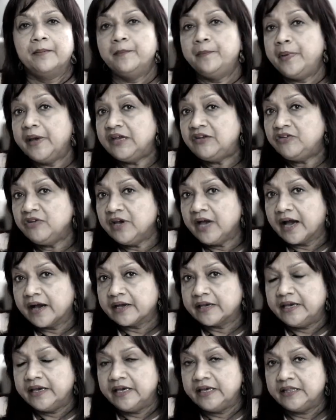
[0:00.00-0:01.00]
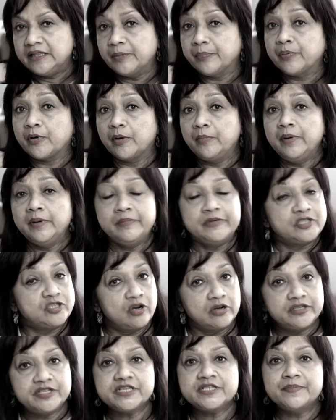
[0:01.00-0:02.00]
patriarchy, the problem is
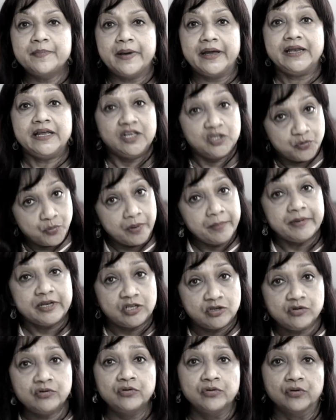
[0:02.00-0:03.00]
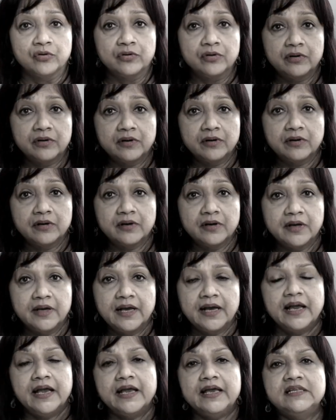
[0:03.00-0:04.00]
not just men, it's women too.
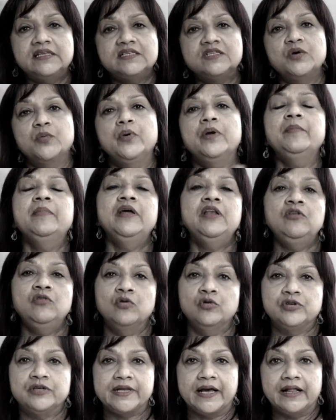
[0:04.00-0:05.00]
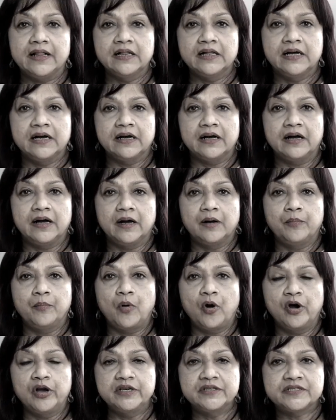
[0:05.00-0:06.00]
It's the women who tell uh,
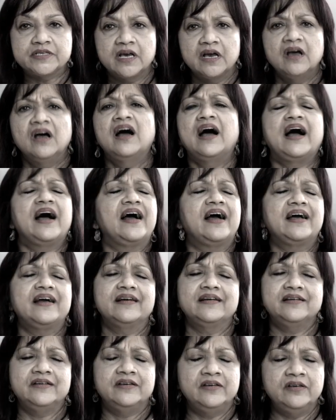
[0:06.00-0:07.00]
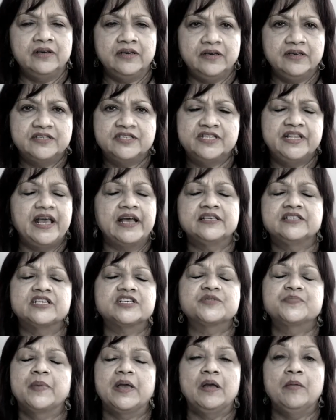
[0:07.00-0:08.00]
boys, ah, they're
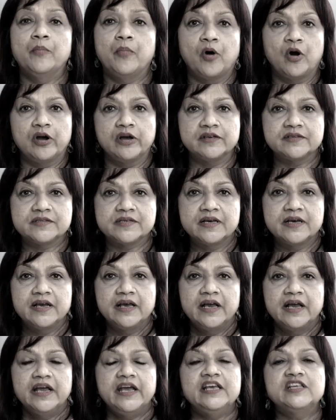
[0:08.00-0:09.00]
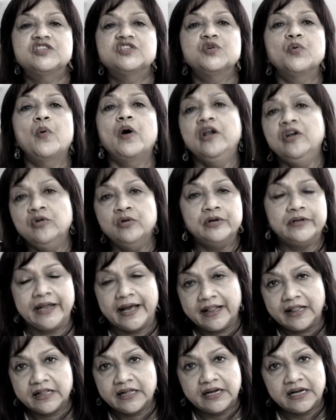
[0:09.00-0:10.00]
just being boys. It's the one who
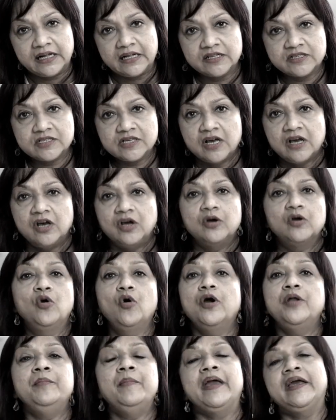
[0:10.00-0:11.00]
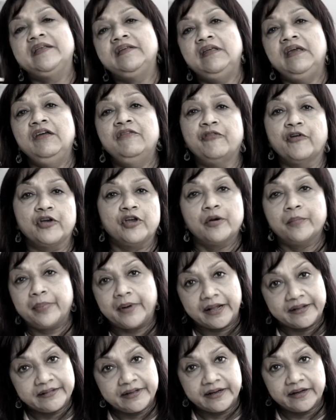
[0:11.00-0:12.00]
tell girls, go and make tea for your
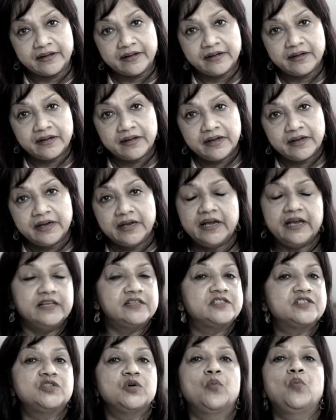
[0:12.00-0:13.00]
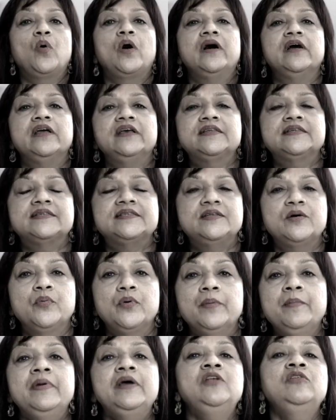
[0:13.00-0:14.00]
brother. It's the one, it's the
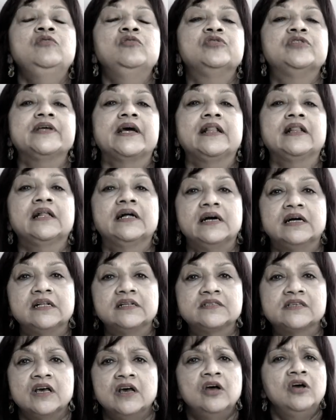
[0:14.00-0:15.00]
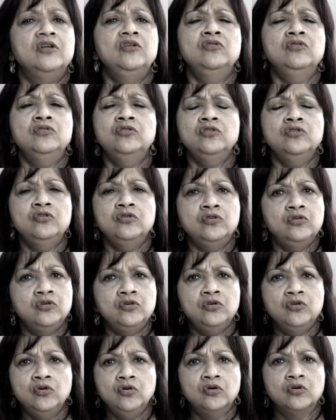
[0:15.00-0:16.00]
women who tell girls, no, no, no, no,
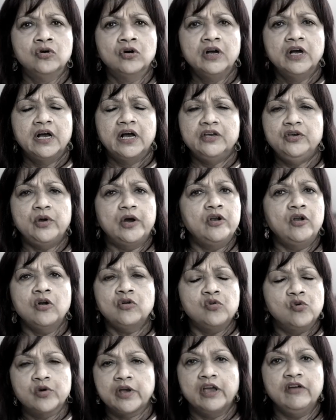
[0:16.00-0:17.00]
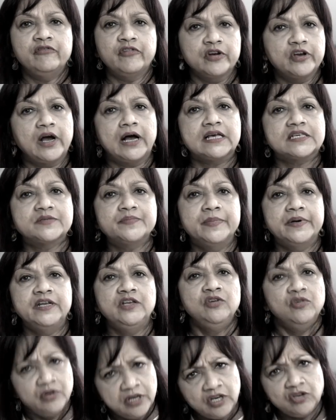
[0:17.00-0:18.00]
no, you are not cooking for your
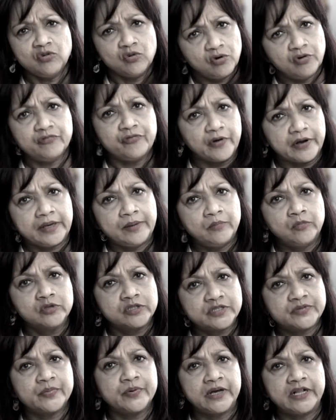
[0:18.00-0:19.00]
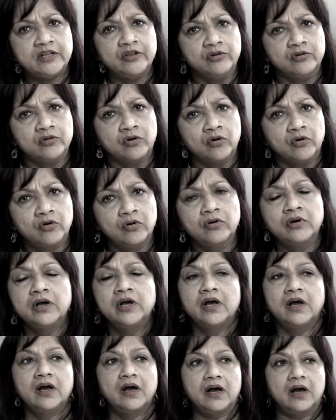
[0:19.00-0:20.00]
husband. You need to cook for him as well, you know.
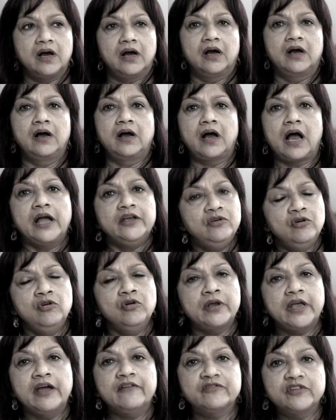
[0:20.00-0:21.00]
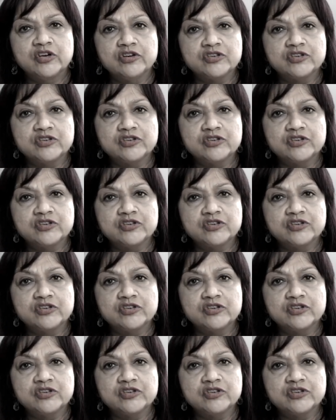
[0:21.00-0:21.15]
Uh, are you looking after